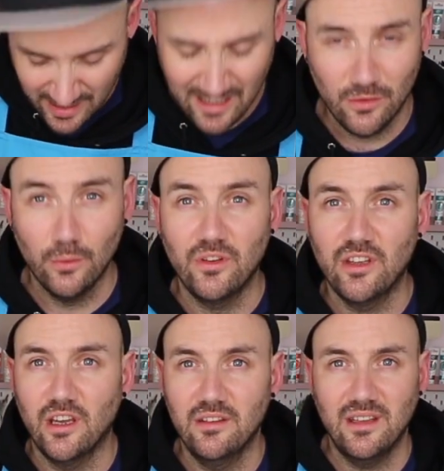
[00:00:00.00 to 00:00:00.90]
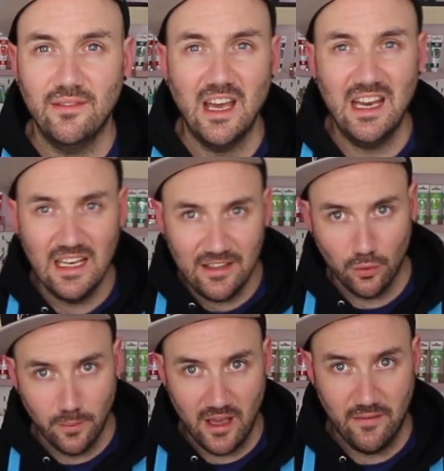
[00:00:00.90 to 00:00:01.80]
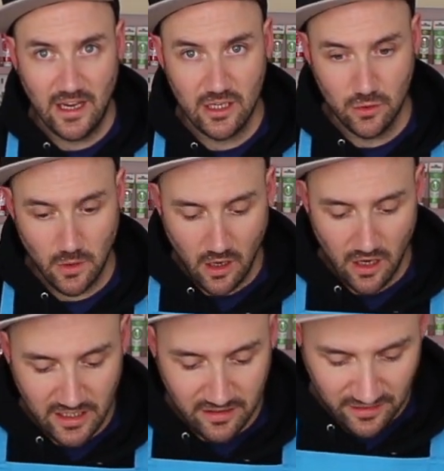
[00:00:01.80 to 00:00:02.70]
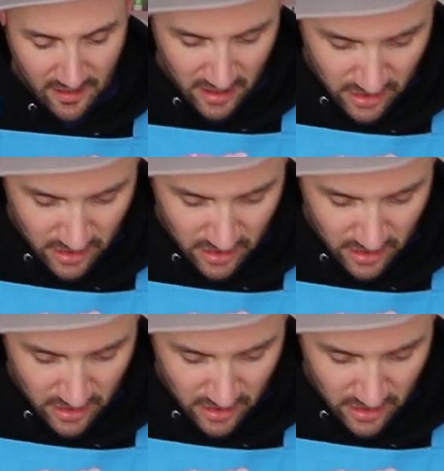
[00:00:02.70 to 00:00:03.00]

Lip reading: It's also going to give it a little bit of extra height